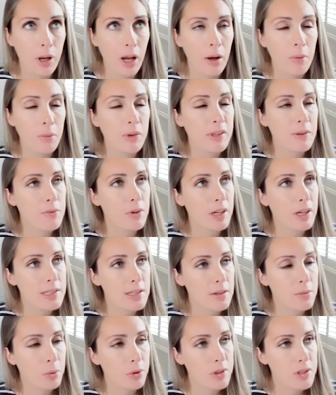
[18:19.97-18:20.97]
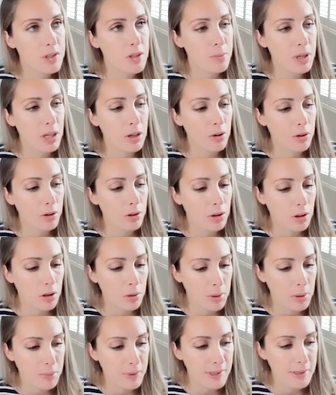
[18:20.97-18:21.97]
I was invited once to be on
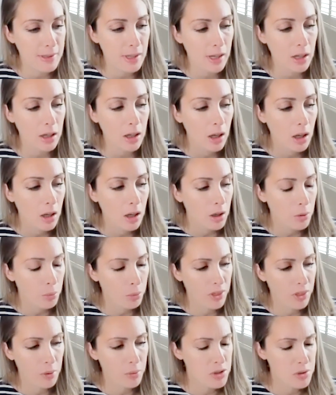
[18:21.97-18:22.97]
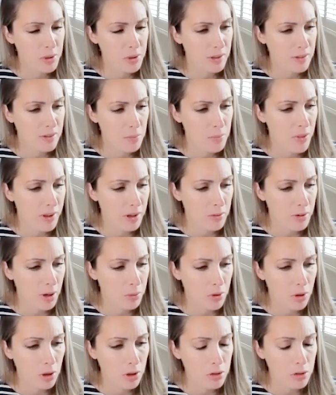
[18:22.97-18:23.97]
the B B C when they were doing something
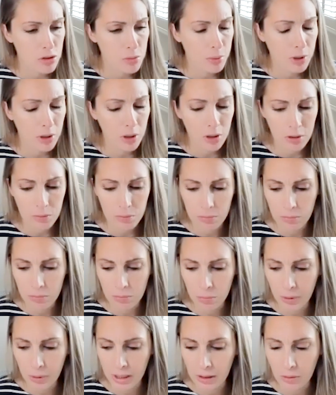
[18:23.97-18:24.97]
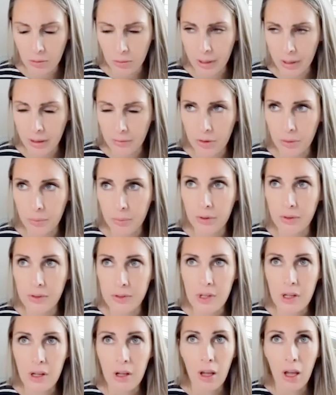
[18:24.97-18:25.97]
around entrepreneur week or whatever it
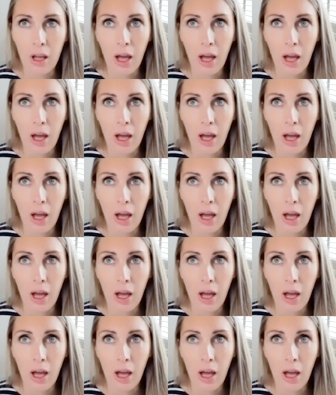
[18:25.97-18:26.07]
was,